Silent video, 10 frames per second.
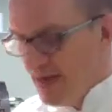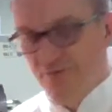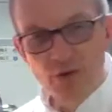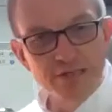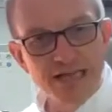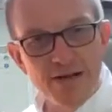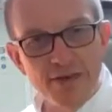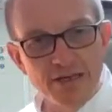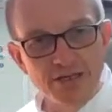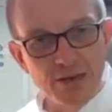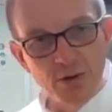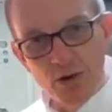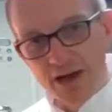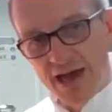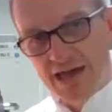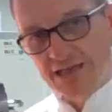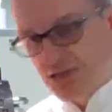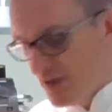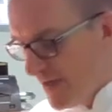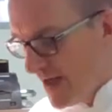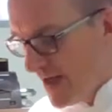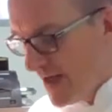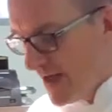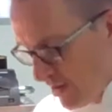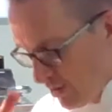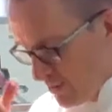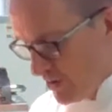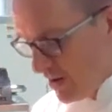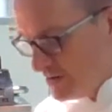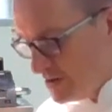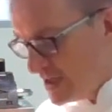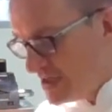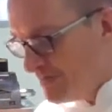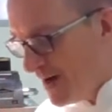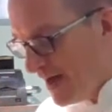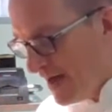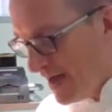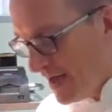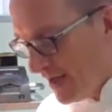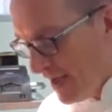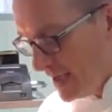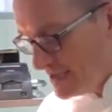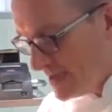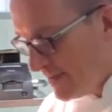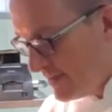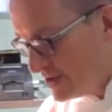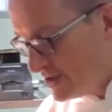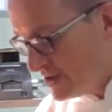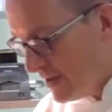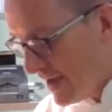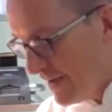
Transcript: influence come there, so I'm quite casual in sort of adding, and I look, judging by eye at how much